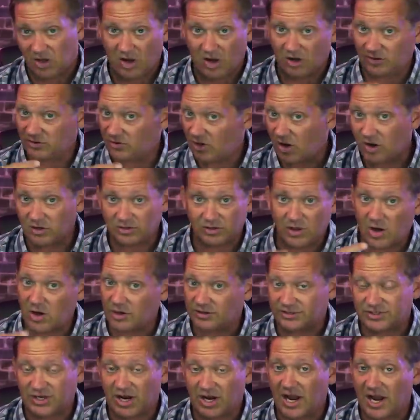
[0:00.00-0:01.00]
long, long,
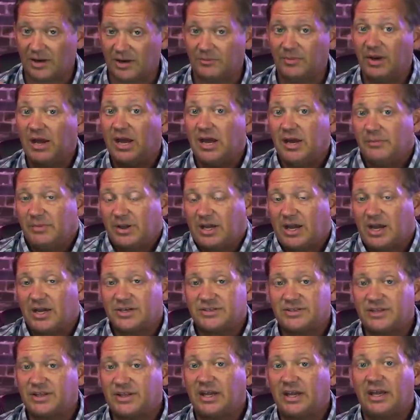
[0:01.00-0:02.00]
long time
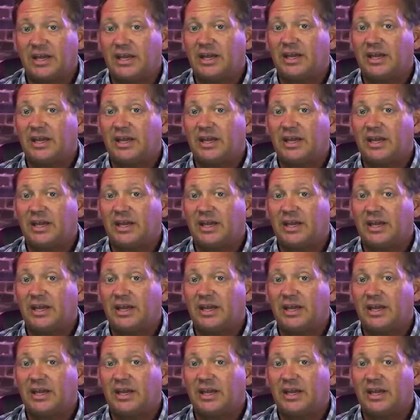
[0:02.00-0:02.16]
because